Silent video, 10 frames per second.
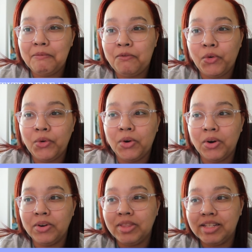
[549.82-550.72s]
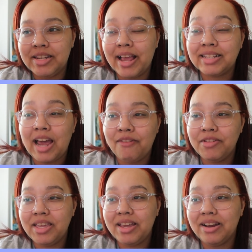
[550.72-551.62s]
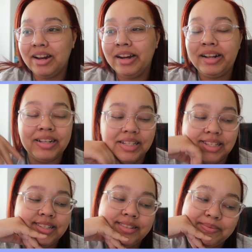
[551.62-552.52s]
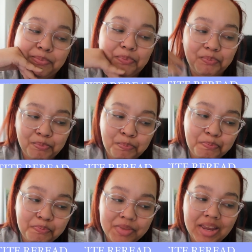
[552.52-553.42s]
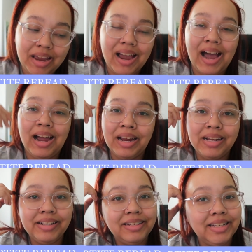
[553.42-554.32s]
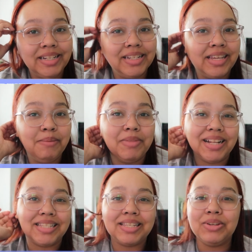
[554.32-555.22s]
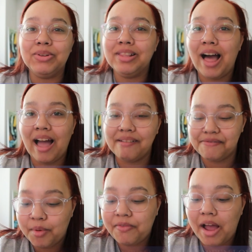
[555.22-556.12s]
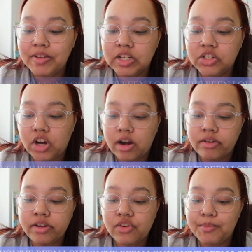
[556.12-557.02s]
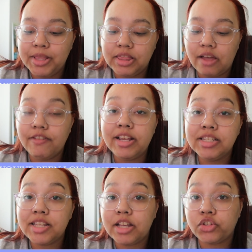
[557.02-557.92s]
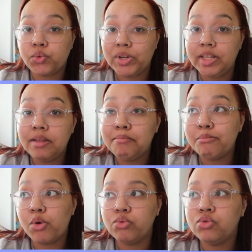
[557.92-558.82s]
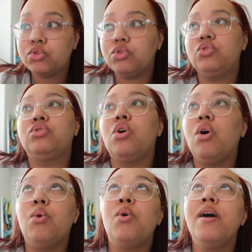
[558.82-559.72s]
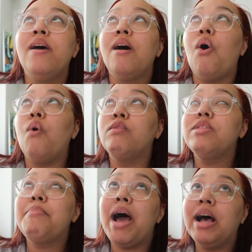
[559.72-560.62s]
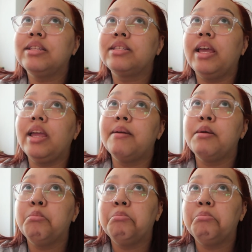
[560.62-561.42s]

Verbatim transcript: for this next half of the year because I need to keep that skill alive. Number five is a genre you've been loving slash reading the most. So over the past like